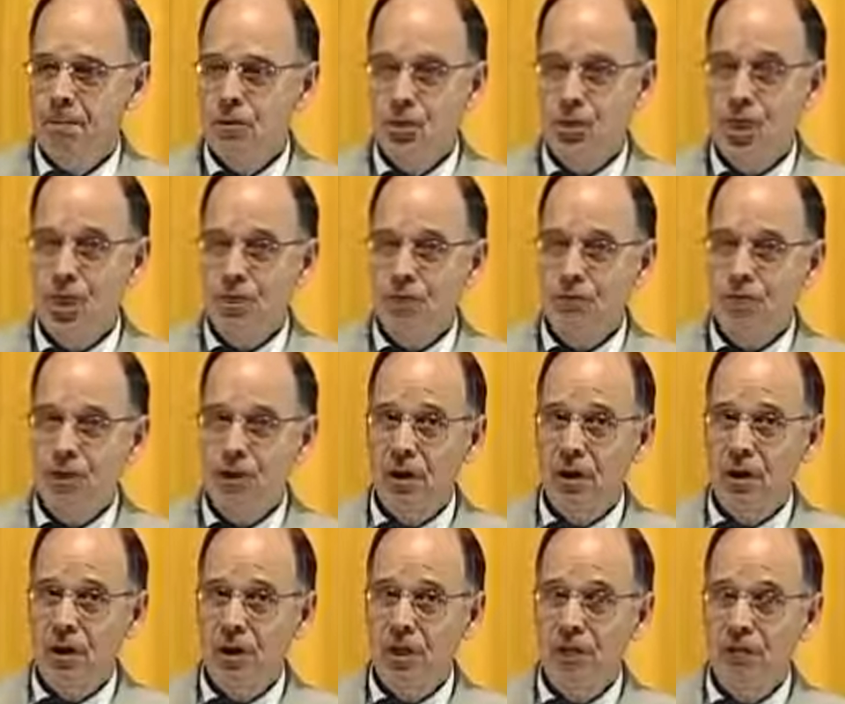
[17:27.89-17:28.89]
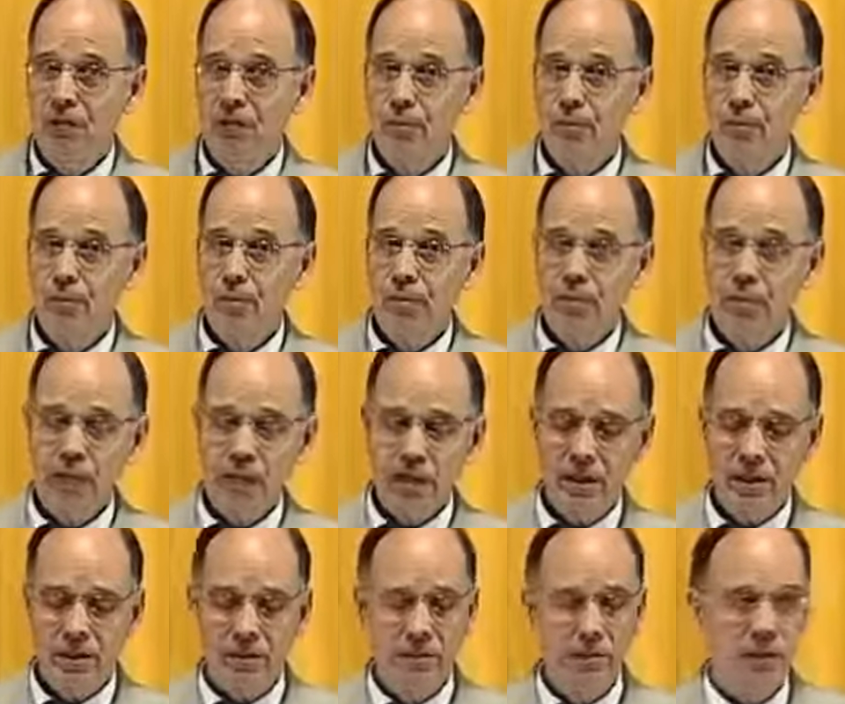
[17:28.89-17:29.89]
She has a very different
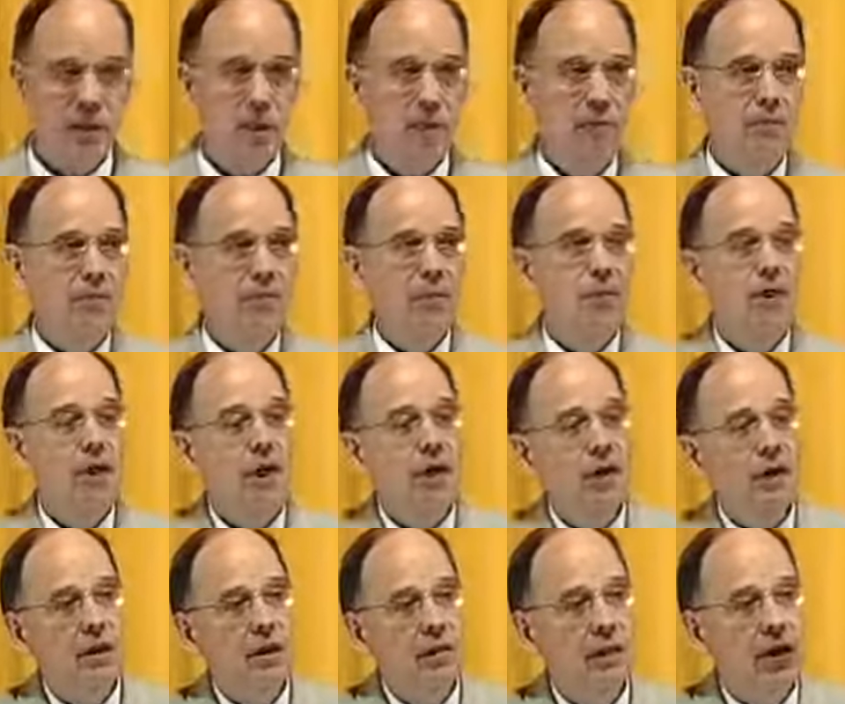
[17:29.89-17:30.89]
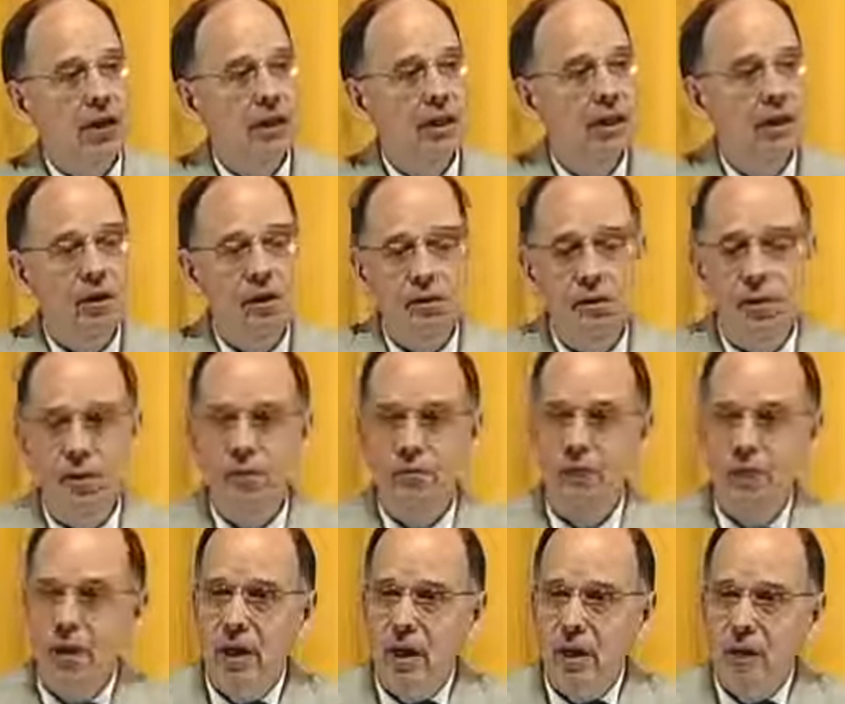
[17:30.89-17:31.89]
perspective than this Carolyn Gragley, who wrote a
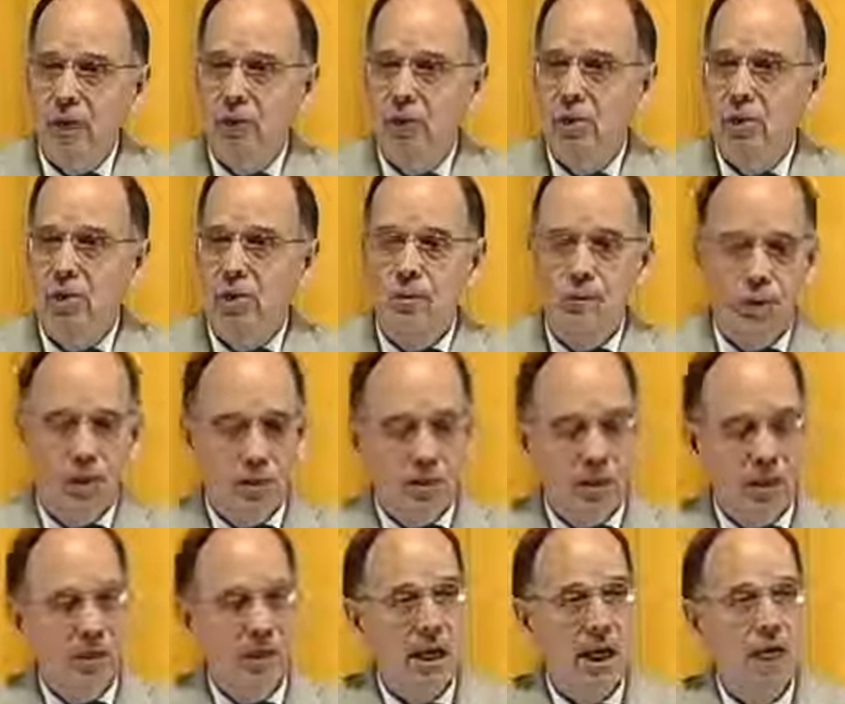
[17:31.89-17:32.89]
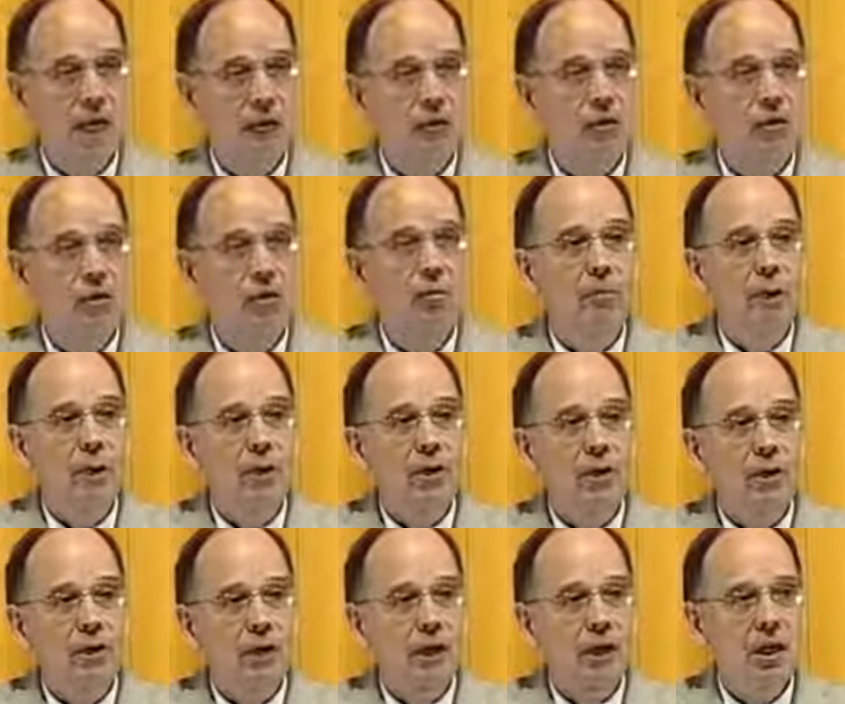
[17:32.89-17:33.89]
very interesting book entitled
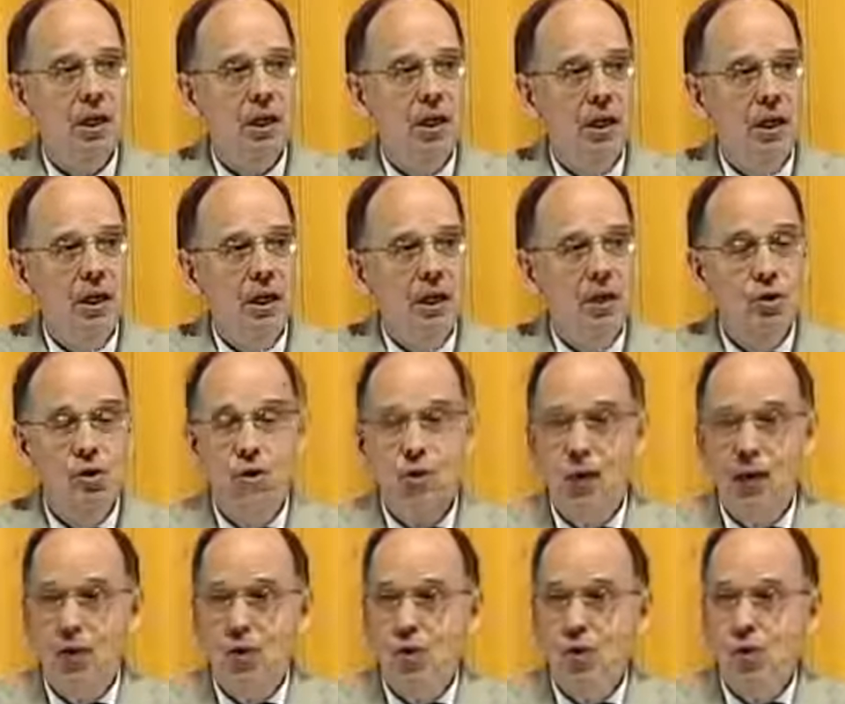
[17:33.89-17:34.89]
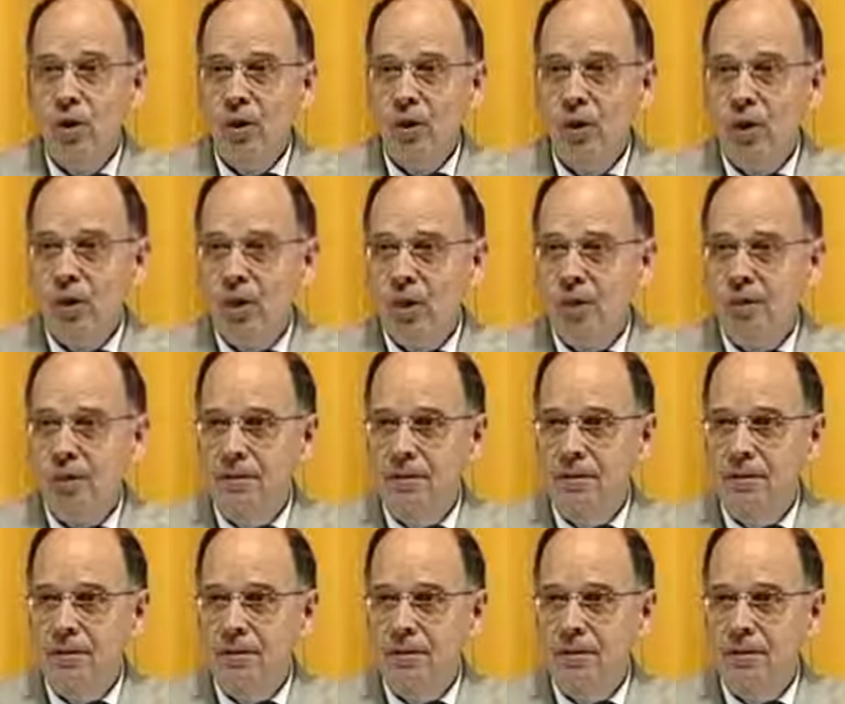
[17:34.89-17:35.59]
Domestic Tranquility.